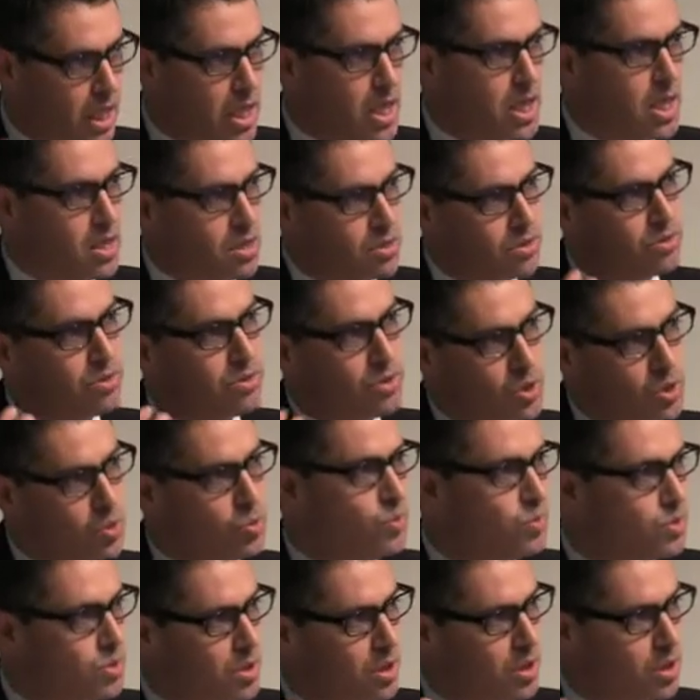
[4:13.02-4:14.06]
is
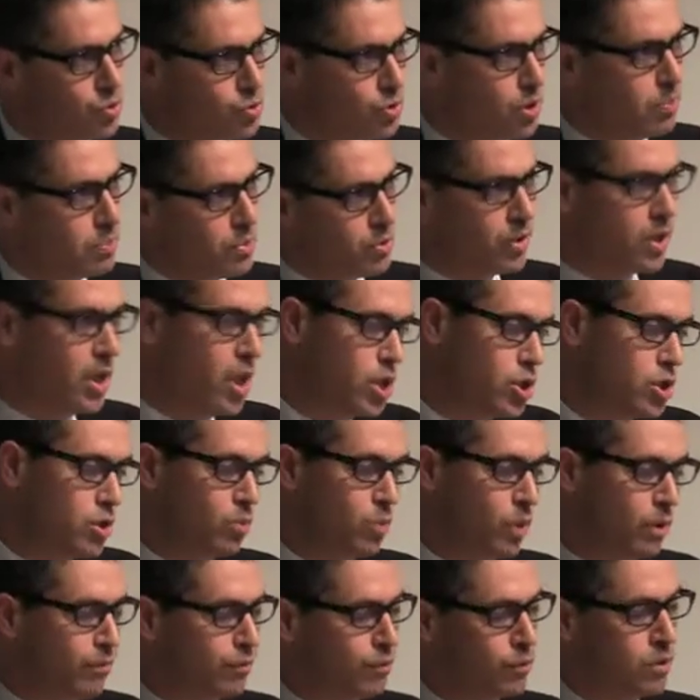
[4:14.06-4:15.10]
using drip irrigation
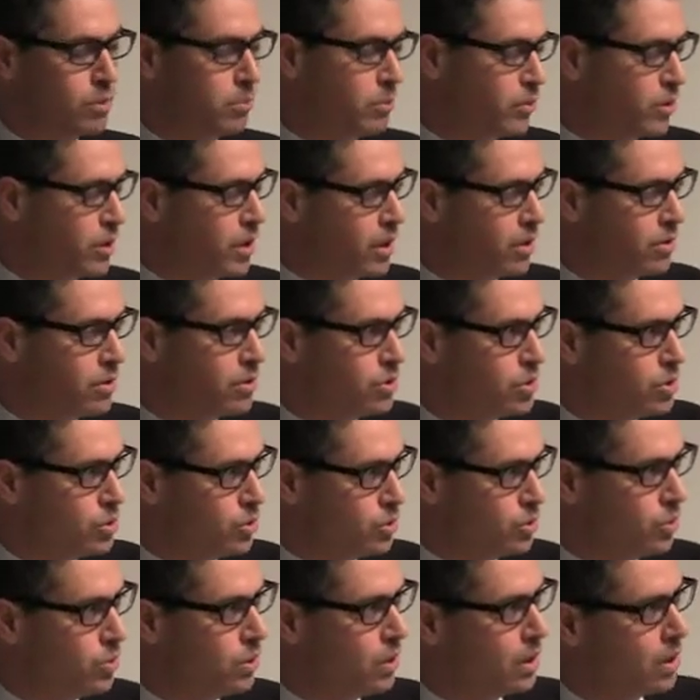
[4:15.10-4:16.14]
in one form or another
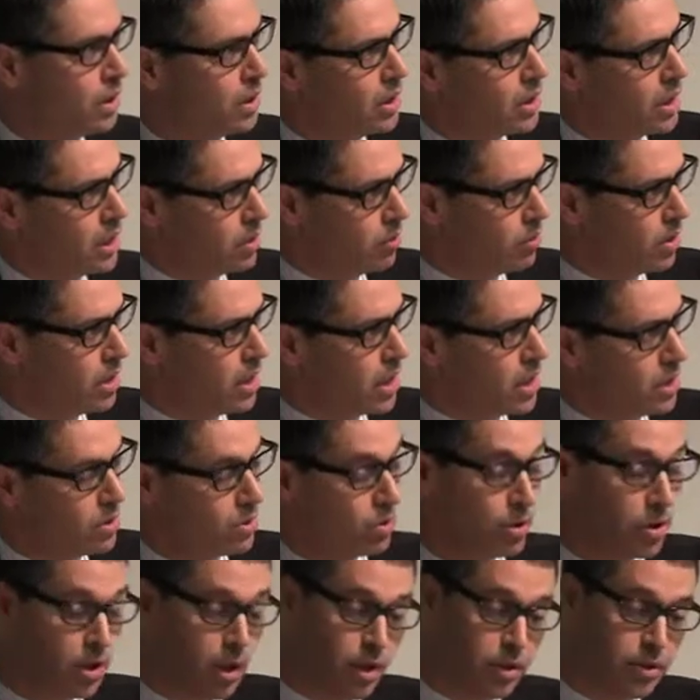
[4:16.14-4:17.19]
to
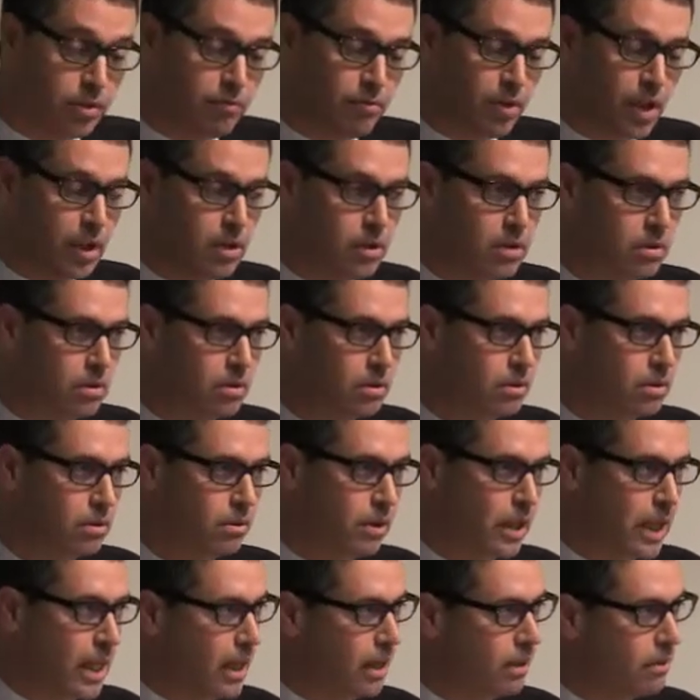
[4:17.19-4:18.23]
irrigate or cultivate
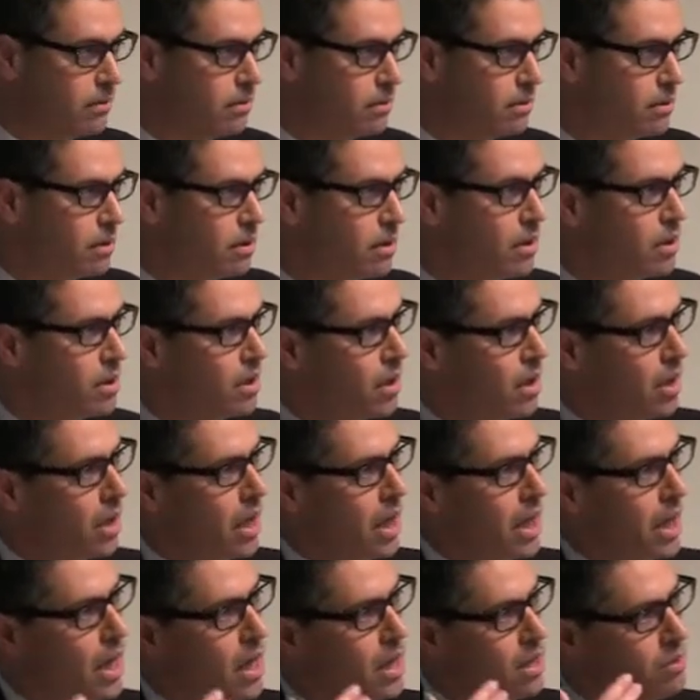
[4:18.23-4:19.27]
land.
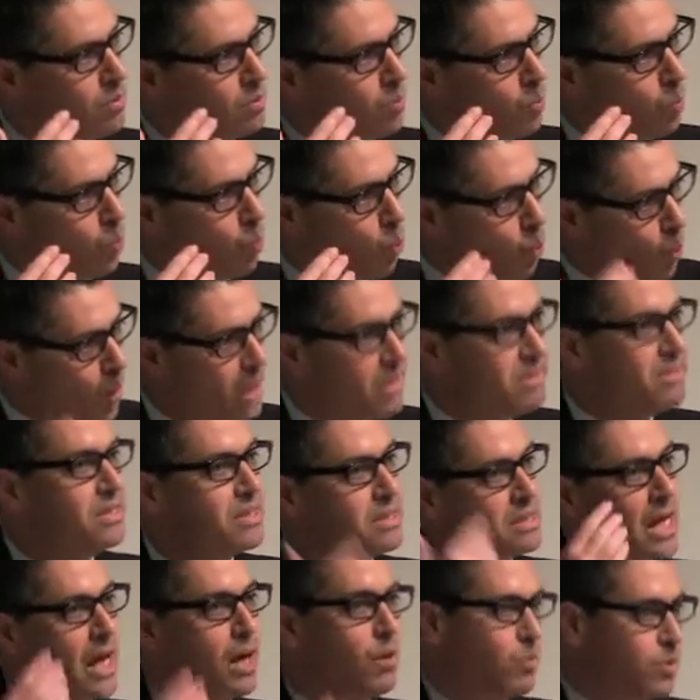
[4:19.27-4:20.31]
And
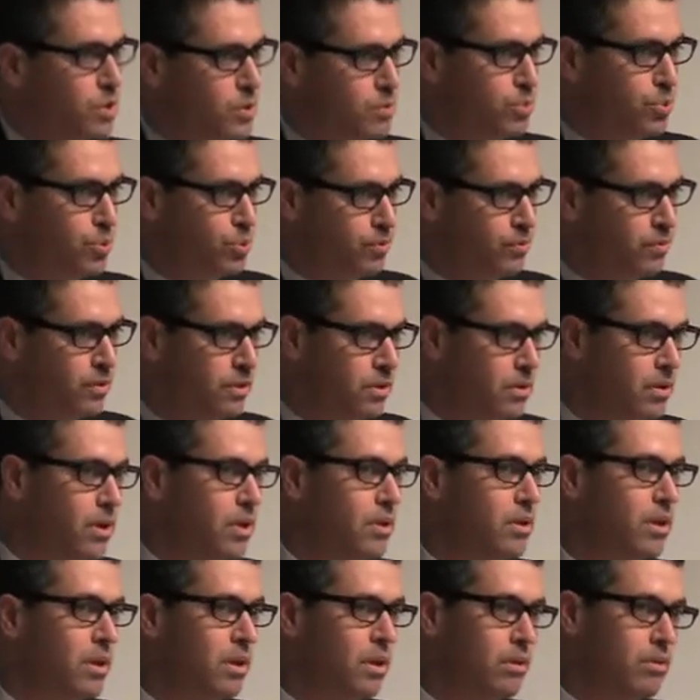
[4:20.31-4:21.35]
once that was proven,
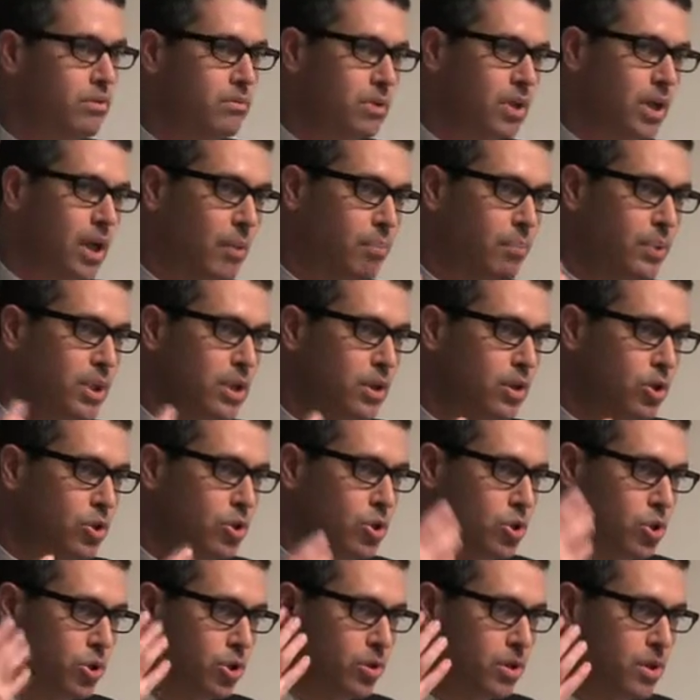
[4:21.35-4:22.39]
then the, the company
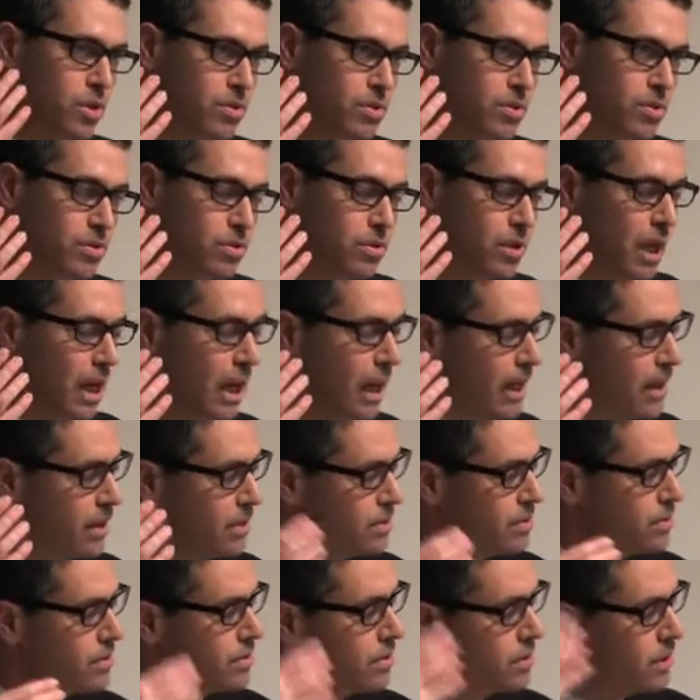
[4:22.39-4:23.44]
could turn its
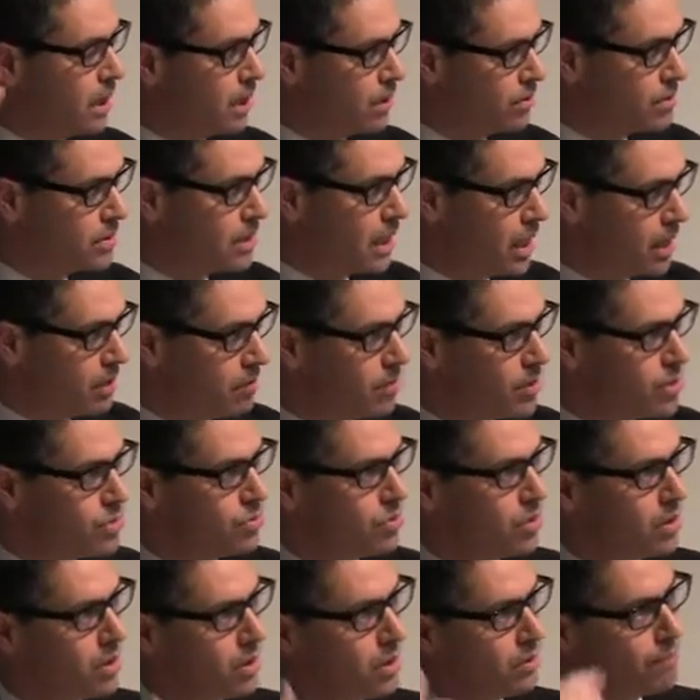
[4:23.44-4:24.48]
eyes outside of
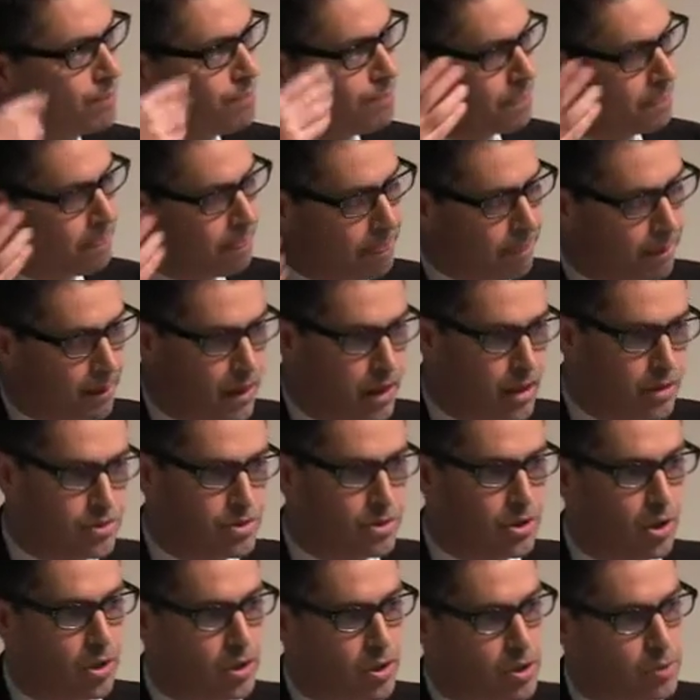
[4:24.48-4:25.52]
Israel and
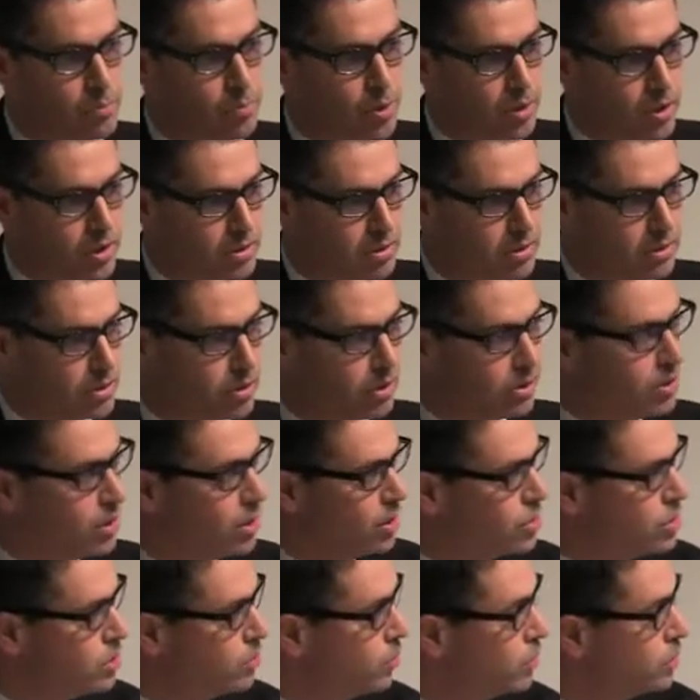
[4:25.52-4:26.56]
start exporting the
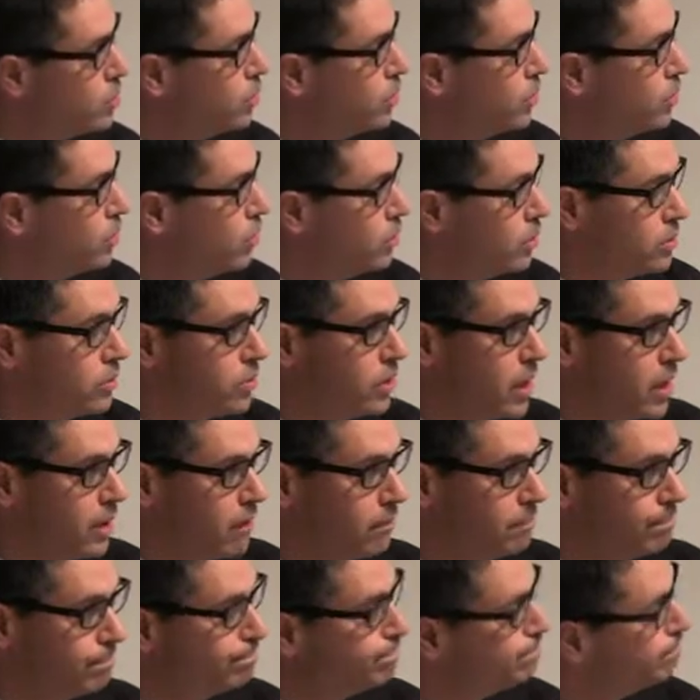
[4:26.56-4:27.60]
technology, which we're doing
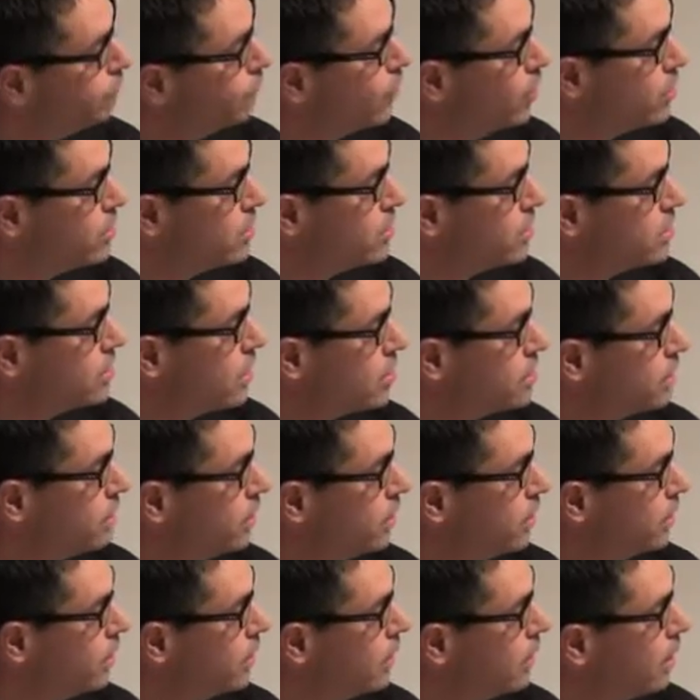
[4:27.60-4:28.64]
today very
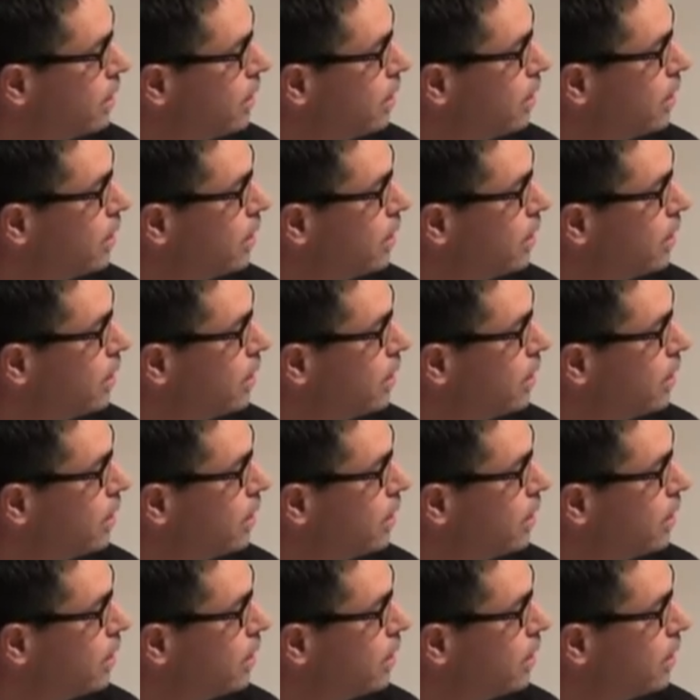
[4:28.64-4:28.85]
successfully.